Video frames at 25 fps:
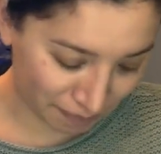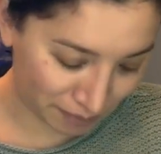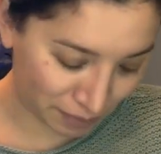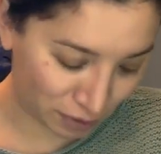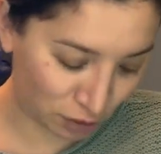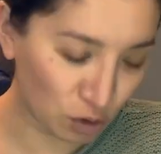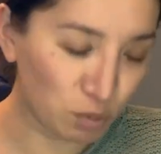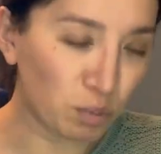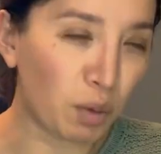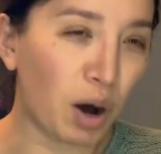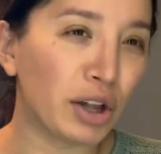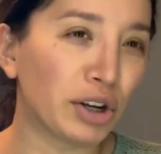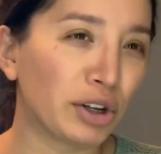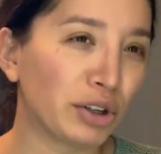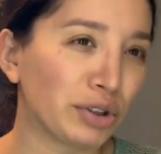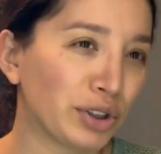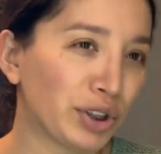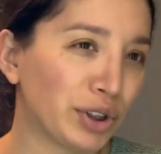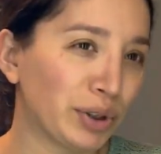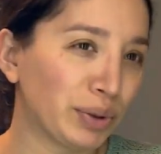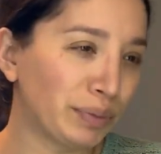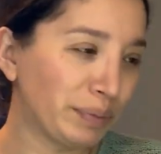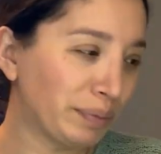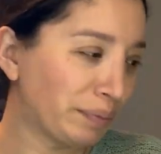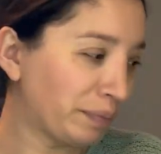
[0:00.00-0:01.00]
Too
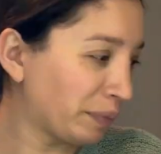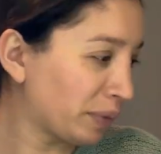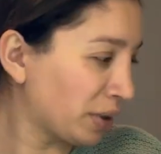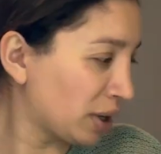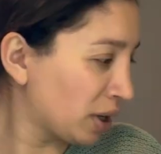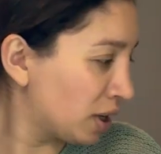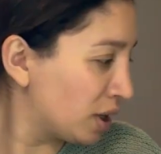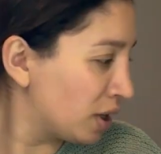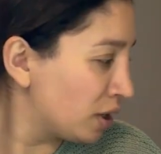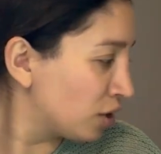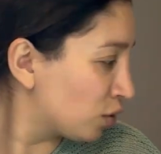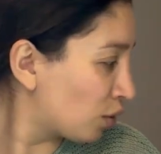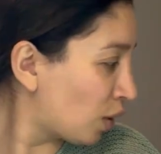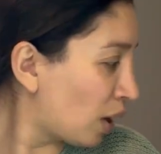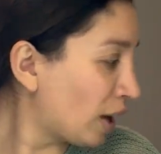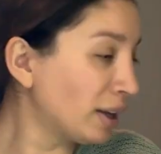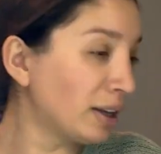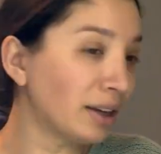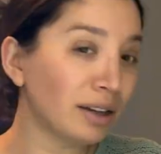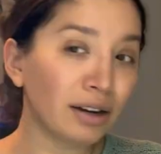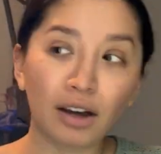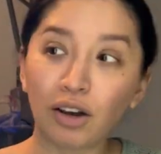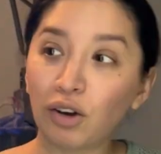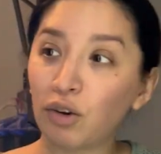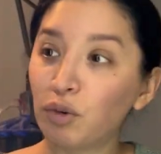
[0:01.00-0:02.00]
monotone. So I
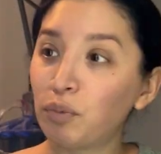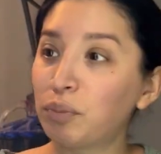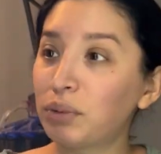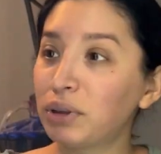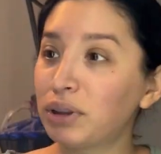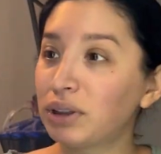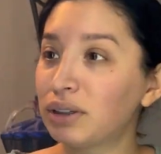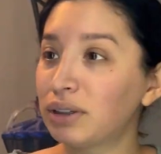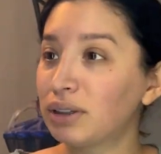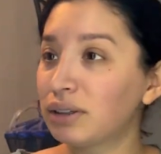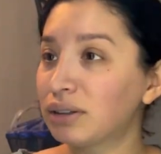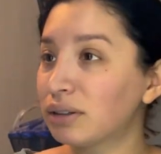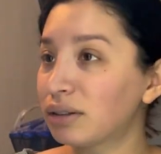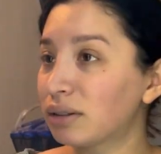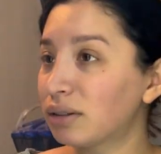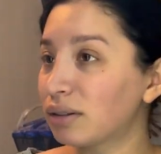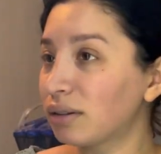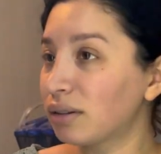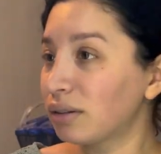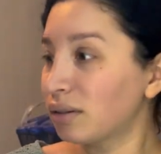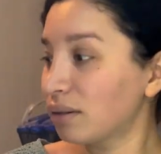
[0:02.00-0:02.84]
can open this.